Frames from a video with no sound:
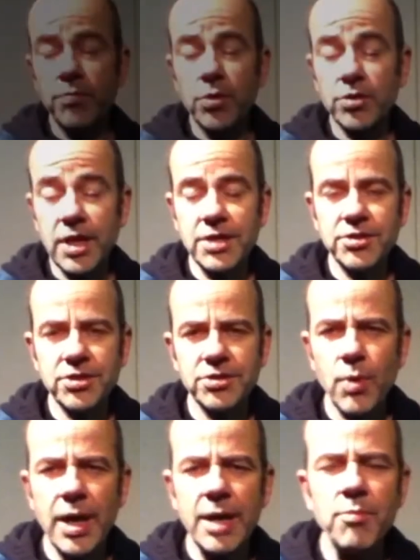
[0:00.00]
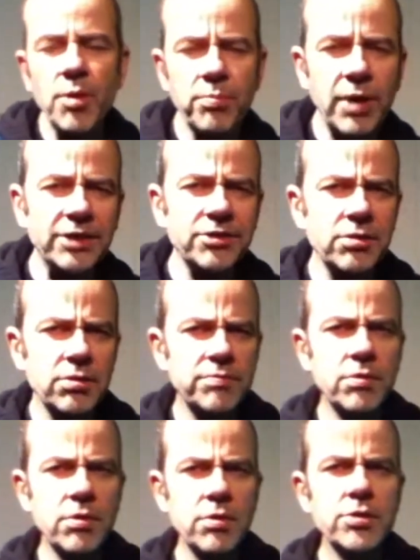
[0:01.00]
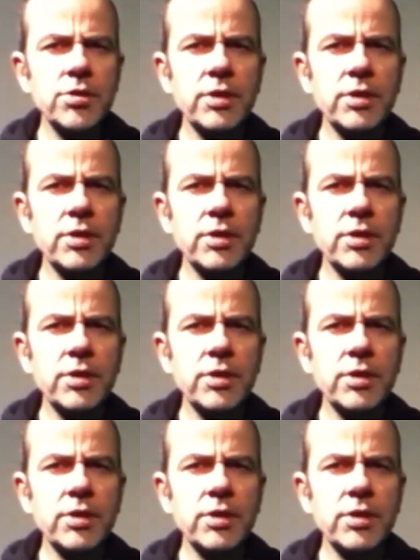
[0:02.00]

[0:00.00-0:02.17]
410s is way more practical, of course.